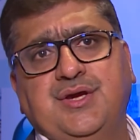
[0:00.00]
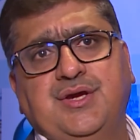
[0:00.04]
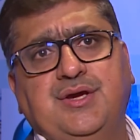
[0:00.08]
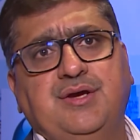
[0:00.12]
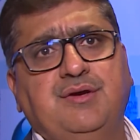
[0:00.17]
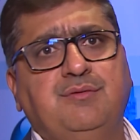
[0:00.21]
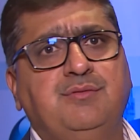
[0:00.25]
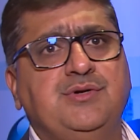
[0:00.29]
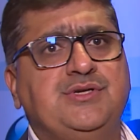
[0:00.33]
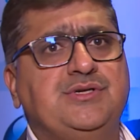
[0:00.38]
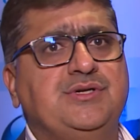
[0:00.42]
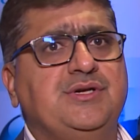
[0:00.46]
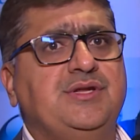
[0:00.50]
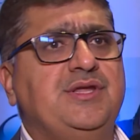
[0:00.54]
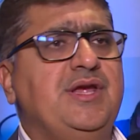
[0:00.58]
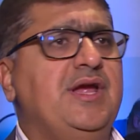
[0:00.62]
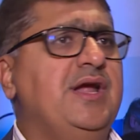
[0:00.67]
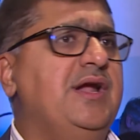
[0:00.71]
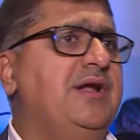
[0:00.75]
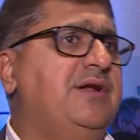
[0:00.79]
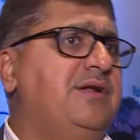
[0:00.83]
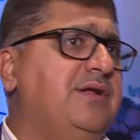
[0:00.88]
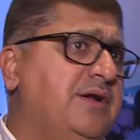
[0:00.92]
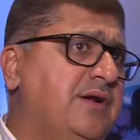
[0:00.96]
which they
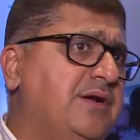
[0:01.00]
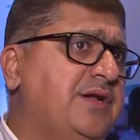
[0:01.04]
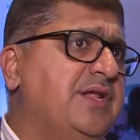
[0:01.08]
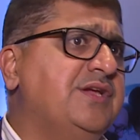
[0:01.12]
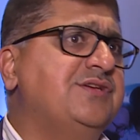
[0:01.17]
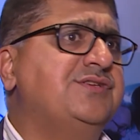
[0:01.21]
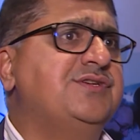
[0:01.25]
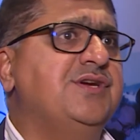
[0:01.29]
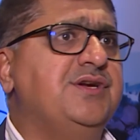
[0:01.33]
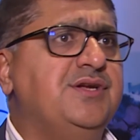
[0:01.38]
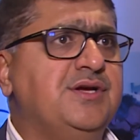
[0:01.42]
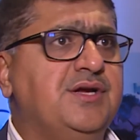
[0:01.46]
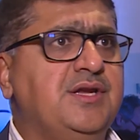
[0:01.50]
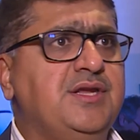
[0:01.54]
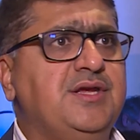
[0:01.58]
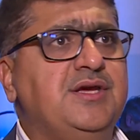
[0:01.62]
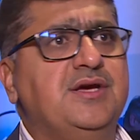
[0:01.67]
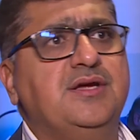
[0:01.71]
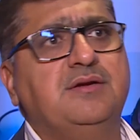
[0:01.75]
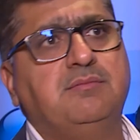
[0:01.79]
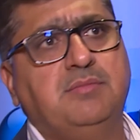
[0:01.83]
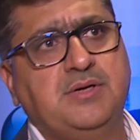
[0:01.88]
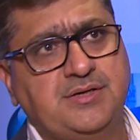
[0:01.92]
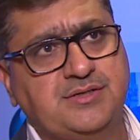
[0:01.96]
had tested
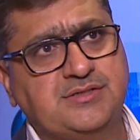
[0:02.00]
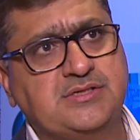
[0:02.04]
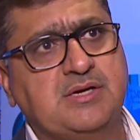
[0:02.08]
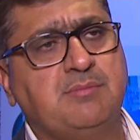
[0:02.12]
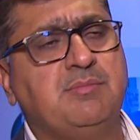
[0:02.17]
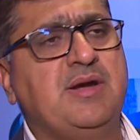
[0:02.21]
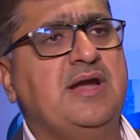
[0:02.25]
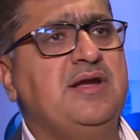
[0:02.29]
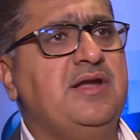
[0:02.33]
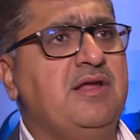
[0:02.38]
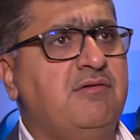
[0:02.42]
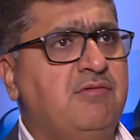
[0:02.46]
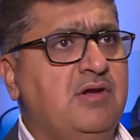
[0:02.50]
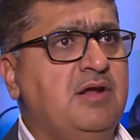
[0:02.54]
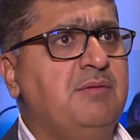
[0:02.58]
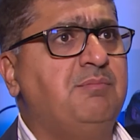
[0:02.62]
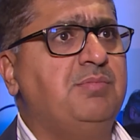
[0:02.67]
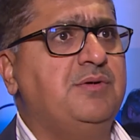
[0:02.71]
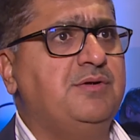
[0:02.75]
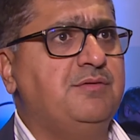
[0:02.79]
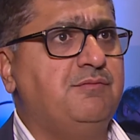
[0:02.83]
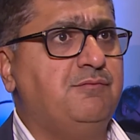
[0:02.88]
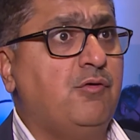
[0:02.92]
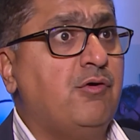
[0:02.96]
earlier, but some had
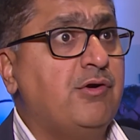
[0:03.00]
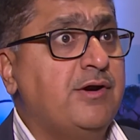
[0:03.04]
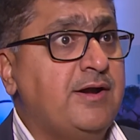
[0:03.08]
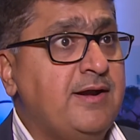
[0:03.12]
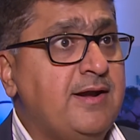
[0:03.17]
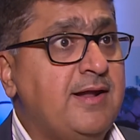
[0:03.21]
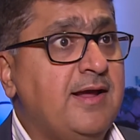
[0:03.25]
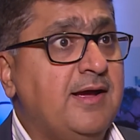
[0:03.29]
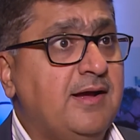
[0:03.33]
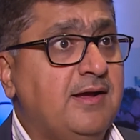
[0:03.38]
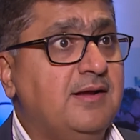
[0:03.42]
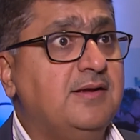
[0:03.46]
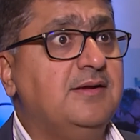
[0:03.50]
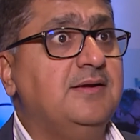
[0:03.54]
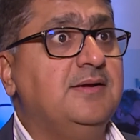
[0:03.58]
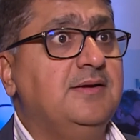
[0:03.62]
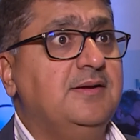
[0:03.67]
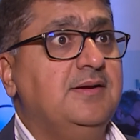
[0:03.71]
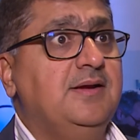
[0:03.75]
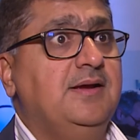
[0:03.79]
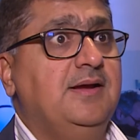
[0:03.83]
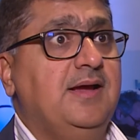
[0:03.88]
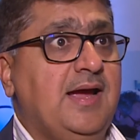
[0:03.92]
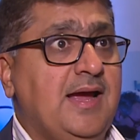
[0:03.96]
developed for India
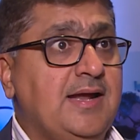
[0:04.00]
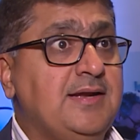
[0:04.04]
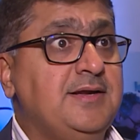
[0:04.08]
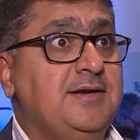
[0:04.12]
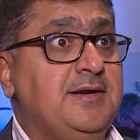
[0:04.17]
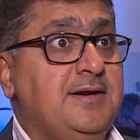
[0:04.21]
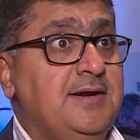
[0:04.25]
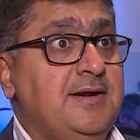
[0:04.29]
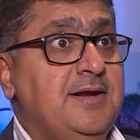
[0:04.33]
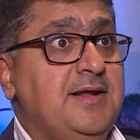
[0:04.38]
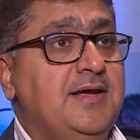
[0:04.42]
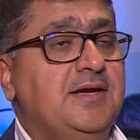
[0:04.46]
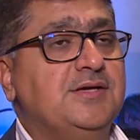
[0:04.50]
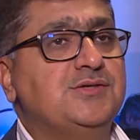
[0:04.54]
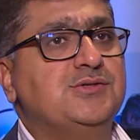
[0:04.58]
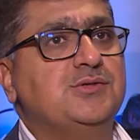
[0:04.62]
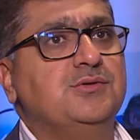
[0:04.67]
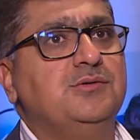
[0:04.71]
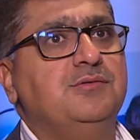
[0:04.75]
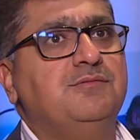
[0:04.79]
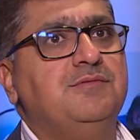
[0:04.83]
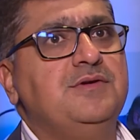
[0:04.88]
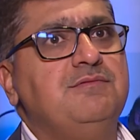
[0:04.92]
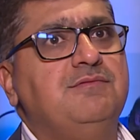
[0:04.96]
and in India.
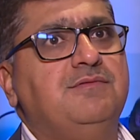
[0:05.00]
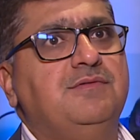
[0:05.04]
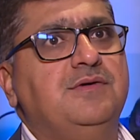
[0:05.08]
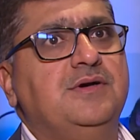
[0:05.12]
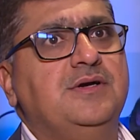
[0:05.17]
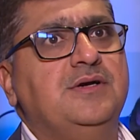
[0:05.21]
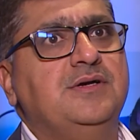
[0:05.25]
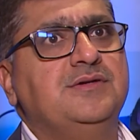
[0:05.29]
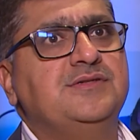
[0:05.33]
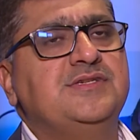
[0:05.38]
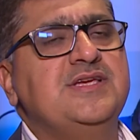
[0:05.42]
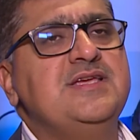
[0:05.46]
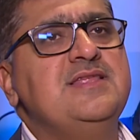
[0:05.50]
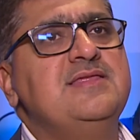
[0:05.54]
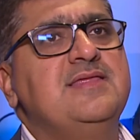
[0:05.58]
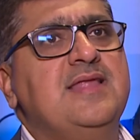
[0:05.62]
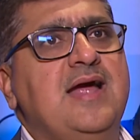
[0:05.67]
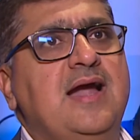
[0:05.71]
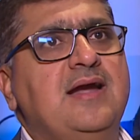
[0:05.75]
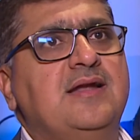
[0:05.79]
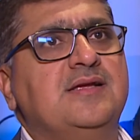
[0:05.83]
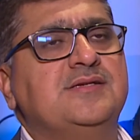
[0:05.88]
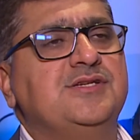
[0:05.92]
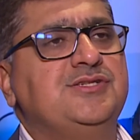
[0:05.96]
So we've seen
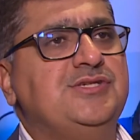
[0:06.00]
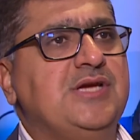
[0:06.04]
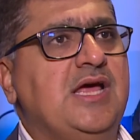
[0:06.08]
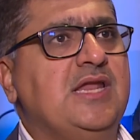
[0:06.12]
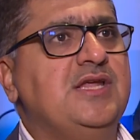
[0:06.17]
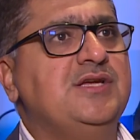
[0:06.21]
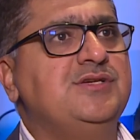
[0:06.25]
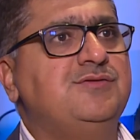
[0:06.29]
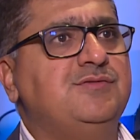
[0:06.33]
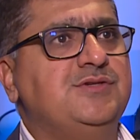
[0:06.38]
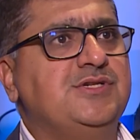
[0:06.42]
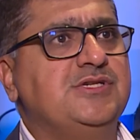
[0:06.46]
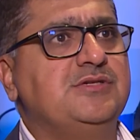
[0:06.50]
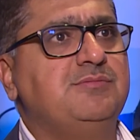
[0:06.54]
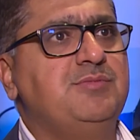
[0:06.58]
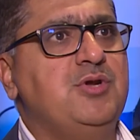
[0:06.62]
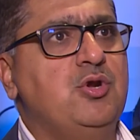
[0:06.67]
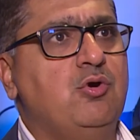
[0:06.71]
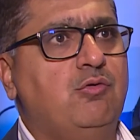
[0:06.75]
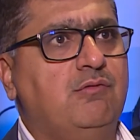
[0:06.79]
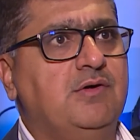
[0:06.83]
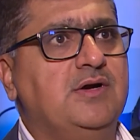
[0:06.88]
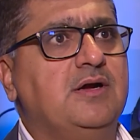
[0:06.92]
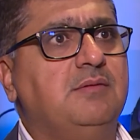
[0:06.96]
that as a challenge which has
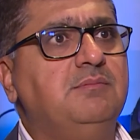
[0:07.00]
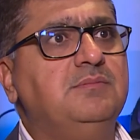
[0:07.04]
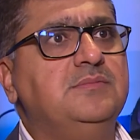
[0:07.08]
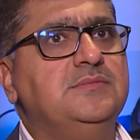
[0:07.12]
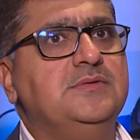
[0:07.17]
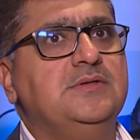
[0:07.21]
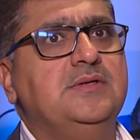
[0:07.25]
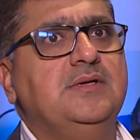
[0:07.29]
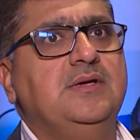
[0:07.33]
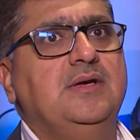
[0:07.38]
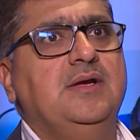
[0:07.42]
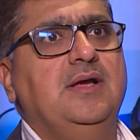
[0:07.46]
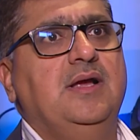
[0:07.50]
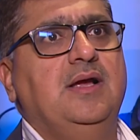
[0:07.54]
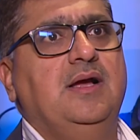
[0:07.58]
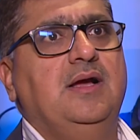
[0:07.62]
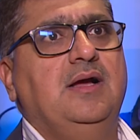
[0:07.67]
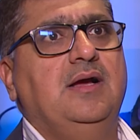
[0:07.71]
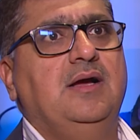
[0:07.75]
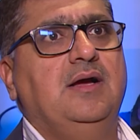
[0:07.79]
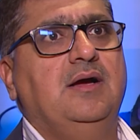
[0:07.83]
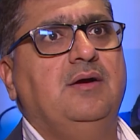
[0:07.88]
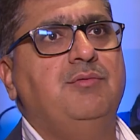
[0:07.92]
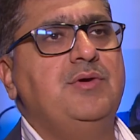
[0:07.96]
been overcome.
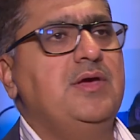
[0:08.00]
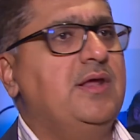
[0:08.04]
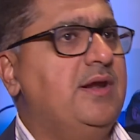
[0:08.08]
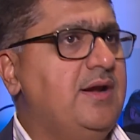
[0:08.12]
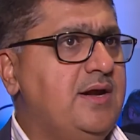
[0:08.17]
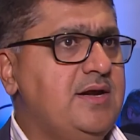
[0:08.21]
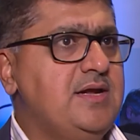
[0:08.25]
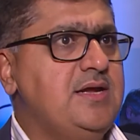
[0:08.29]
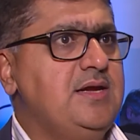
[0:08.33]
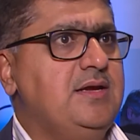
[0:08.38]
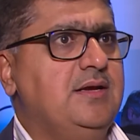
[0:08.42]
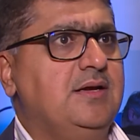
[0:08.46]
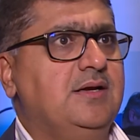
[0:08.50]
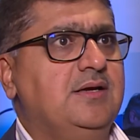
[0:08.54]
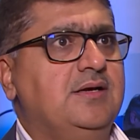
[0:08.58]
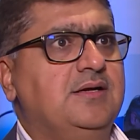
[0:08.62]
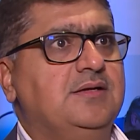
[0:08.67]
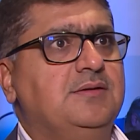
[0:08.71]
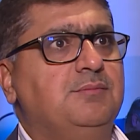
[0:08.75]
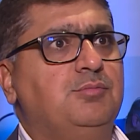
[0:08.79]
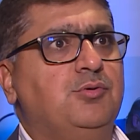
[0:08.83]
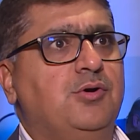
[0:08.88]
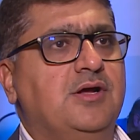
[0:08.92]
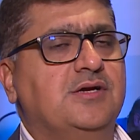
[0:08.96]
We are ready.
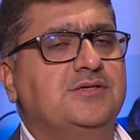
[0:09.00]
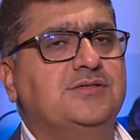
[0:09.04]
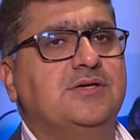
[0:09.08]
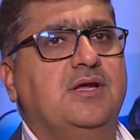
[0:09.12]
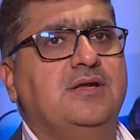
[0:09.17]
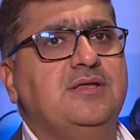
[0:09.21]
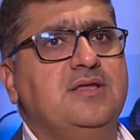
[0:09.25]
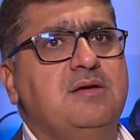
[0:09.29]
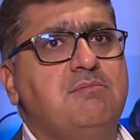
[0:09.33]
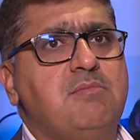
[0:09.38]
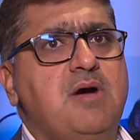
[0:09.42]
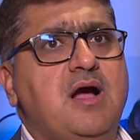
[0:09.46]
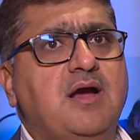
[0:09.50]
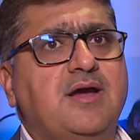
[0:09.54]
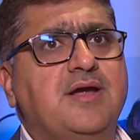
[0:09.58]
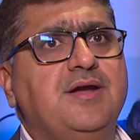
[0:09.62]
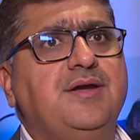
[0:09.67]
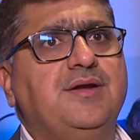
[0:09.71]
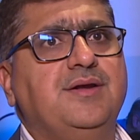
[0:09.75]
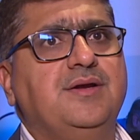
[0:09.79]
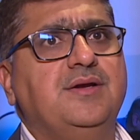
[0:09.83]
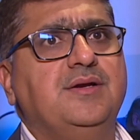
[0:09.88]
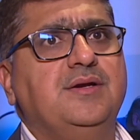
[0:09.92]
The products are in the market.